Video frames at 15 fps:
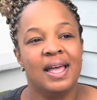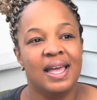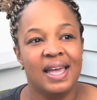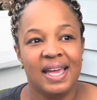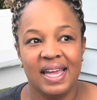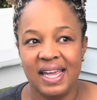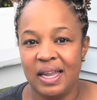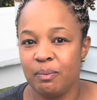
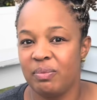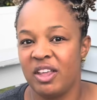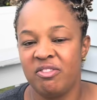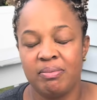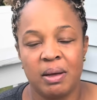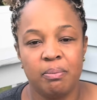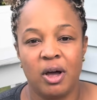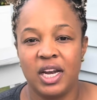And if
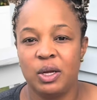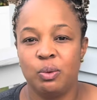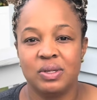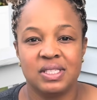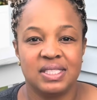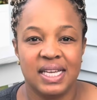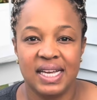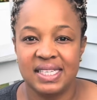my body wants
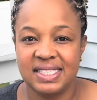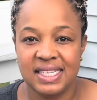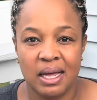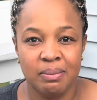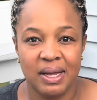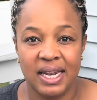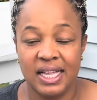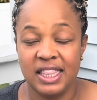to take its time
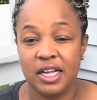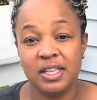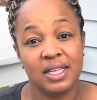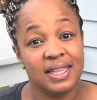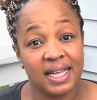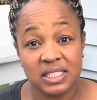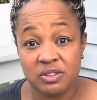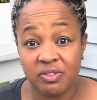getting there, then
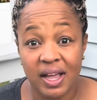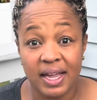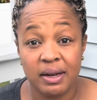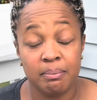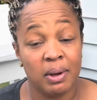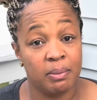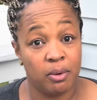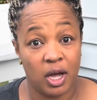that's fine.
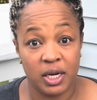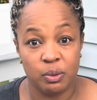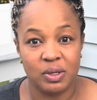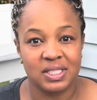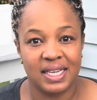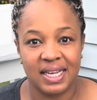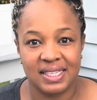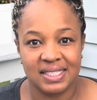My body will
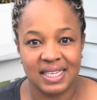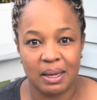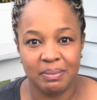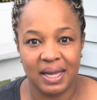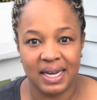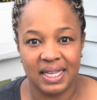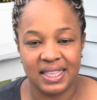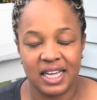take its time
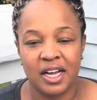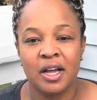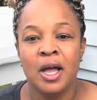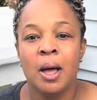getting there.